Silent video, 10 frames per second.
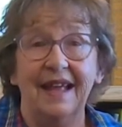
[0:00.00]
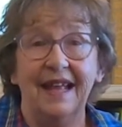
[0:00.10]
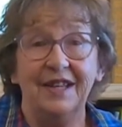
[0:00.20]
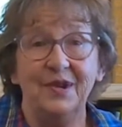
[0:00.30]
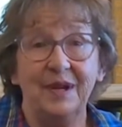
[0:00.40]

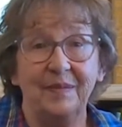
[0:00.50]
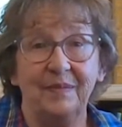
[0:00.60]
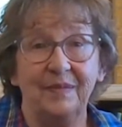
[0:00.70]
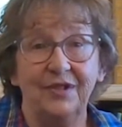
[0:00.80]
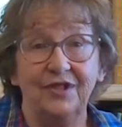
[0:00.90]
and you
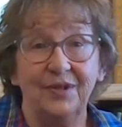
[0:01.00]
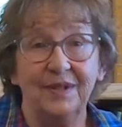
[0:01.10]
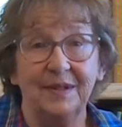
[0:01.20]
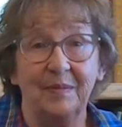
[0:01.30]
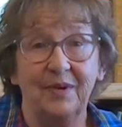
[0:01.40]
can choose
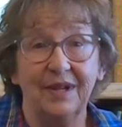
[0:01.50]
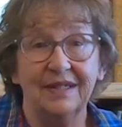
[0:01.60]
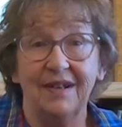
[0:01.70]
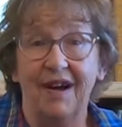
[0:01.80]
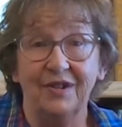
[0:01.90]
some
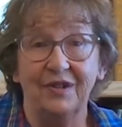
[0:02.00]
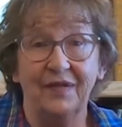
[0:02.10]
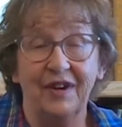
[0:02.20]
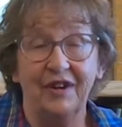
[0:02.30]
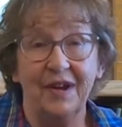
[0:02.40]
books on your
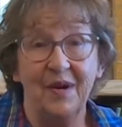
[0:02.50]
very